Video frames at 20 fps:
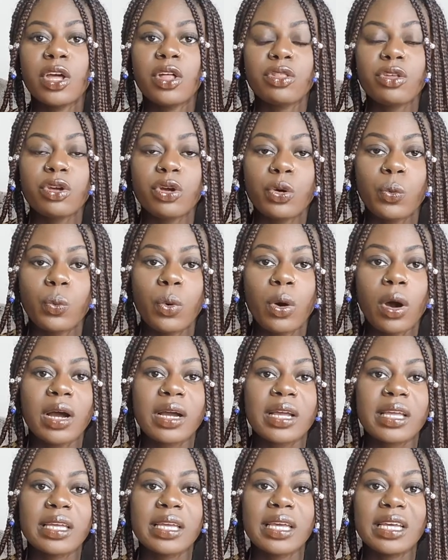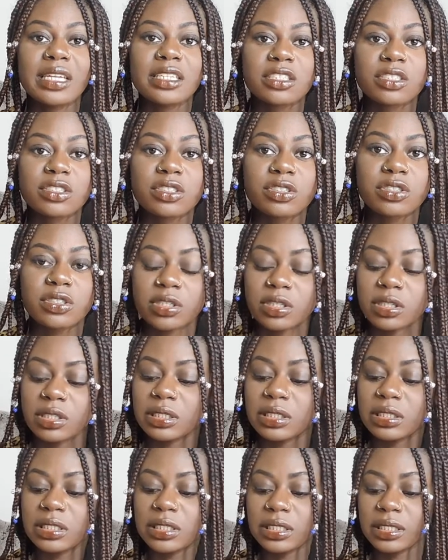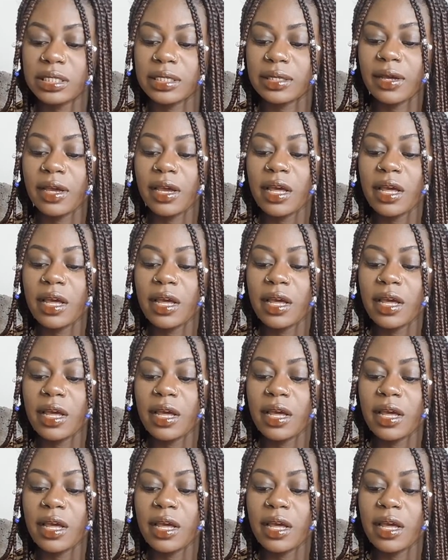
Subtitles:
They're walking into certainty.